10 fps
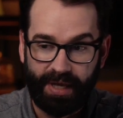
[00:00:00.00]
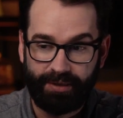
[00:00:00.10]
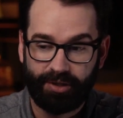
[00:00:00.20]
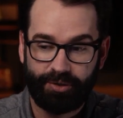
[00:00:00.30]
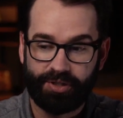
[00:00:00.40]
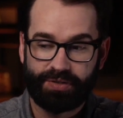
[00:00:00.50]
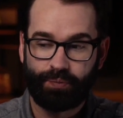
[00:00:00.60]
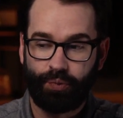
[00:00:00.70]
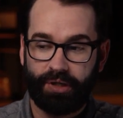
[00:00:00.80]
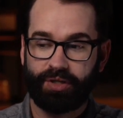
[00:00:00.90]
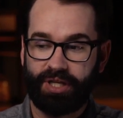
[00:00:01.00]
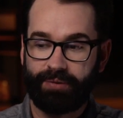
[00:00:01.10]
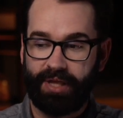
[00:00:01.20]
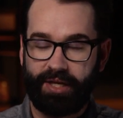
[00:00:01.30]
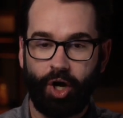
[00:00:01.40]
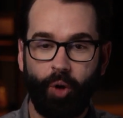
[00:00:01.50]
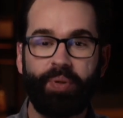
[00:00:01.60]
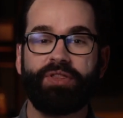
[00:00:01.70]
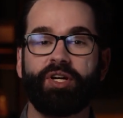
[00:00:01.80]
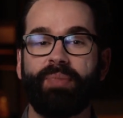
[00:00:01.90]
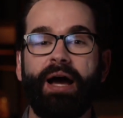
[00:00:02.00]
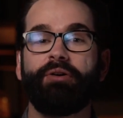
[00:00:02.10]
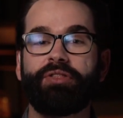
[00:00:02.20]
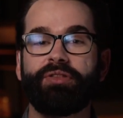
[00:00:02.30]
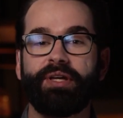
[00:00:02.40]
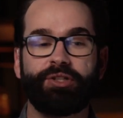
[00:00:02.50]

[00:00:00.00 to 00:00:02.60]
And they'll do this weird thing where they open their mouth